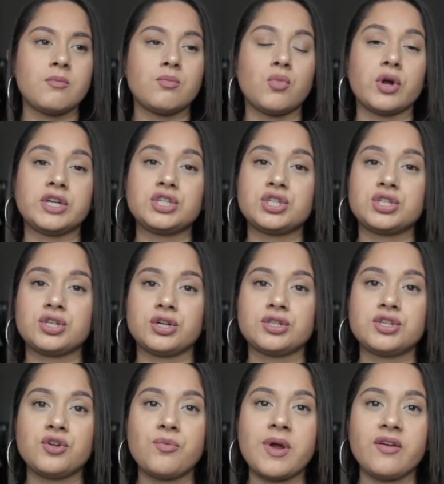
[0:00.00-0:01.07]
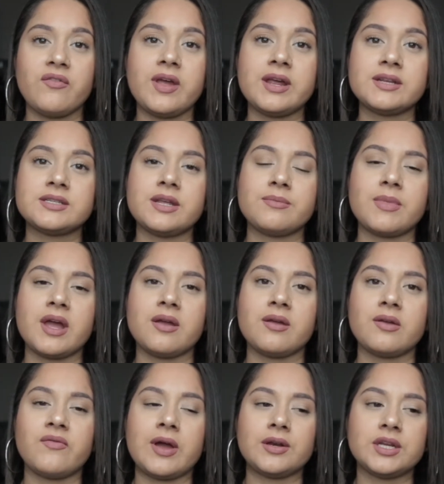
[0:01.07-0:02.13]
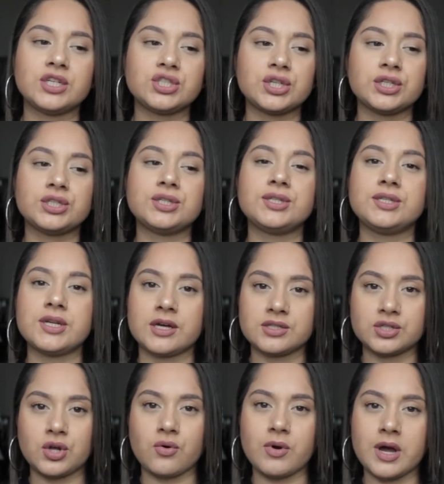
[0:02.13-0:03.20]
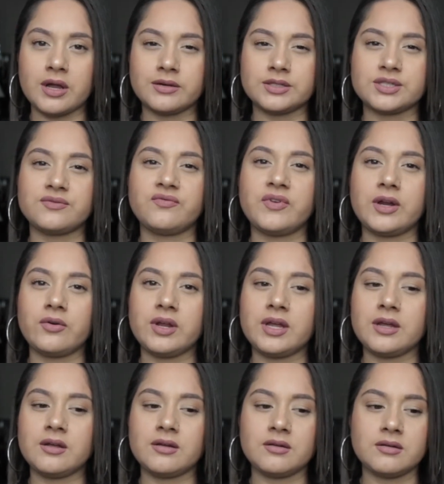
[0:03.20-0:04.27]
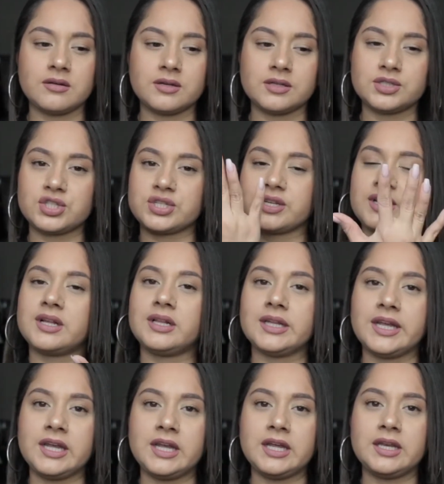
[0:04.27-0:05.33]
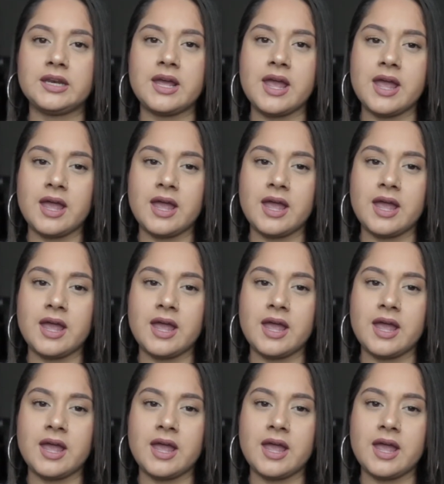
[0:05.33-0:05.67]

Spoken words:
moisture to my face, and my foundation does go on just clean